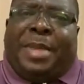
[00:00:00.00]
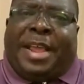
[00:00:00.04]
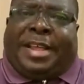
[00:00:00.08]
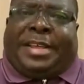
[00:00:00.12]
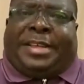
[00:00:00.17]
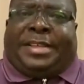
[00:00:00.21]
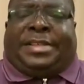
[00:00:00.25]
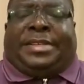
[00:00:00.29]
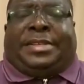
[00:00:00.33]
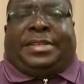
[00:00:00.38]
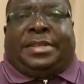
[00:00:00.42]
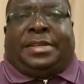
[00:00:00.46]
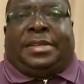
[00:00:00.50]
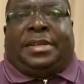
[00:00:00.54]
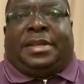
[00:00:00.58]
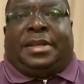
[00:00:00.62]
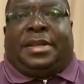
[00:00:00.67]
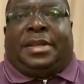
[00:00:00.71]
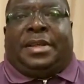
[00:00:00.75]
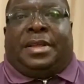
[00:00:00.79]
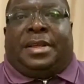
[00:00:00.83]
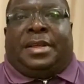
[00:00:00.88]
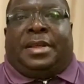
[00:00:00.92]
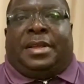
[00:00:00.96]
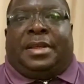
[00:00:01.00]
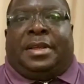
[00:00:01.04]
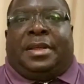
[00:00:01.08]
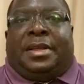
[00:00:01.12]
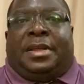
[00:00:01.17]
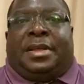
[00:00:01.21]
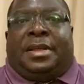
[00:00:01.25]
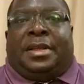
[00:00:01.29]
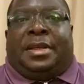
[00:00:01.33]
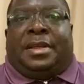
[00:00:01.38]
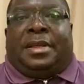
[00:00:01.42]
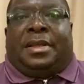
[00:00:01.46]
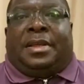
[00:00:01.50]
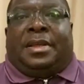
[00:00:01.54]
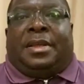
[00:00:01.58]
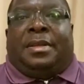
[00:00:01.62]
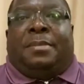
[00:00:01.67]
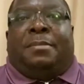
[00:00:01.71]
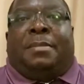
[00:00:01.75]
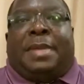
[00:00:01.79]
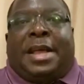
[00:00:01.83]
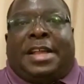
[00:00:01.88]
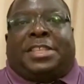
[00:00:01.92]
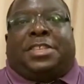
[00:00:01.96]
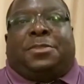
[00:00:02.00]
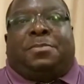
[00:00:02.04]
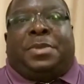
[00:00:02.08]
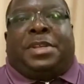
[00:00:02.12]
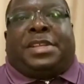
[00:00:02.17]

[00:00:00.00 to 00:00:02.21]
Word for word: makes must